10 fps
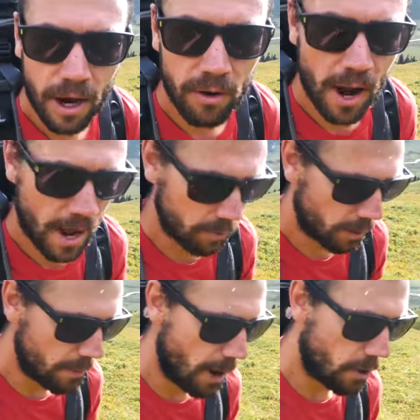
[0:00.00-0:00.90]
All right,
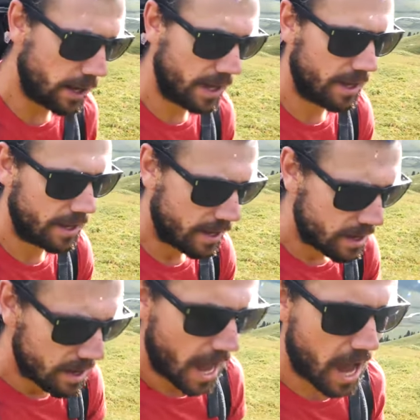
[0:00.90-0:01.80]
we're about
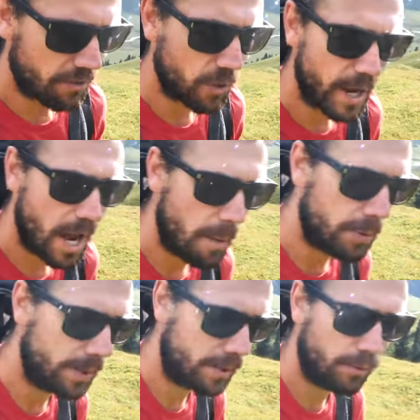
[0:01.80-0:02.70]
halfway
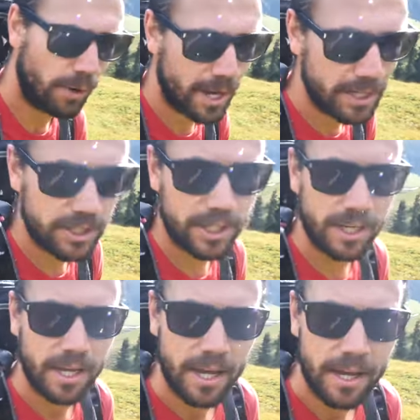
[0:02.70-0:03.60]
up the ridge,